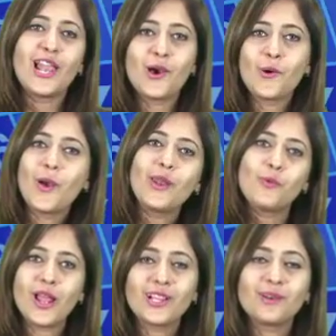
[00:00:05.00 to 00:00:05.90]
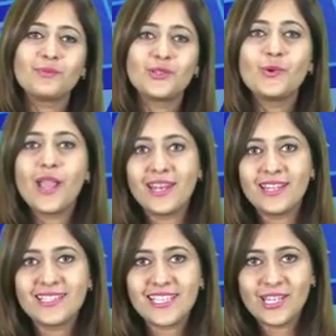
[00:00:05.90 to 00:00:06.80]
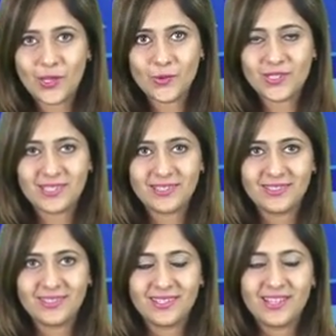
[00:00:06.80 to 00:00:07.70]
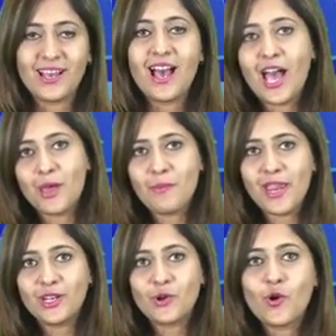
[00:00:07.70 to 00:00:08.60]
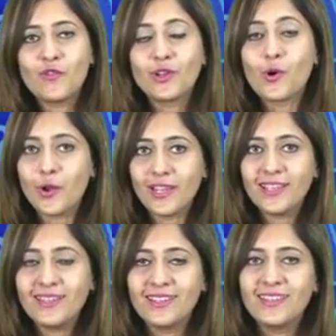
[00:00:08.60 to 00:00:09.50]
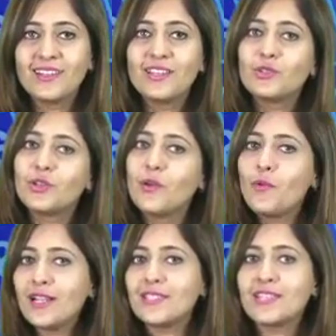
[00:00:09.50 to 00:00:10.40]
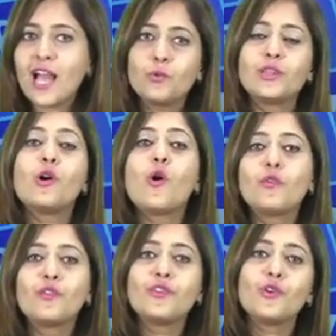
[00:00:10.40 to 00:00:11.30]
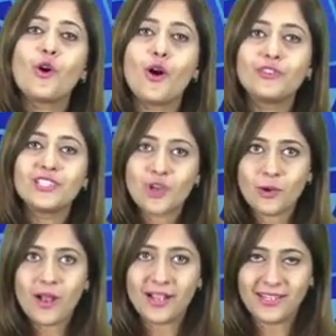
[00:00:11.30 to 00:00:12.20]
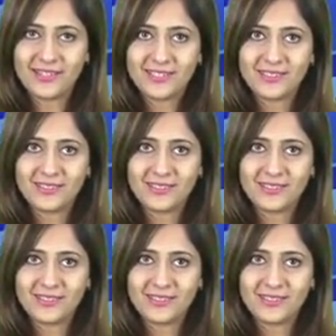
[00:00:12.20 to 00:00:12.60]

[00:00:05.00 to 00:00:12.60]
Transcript: Hello and welcome to NNC News. I am Meghna Govil Kohli. Today we'll start with the overview of the stock market.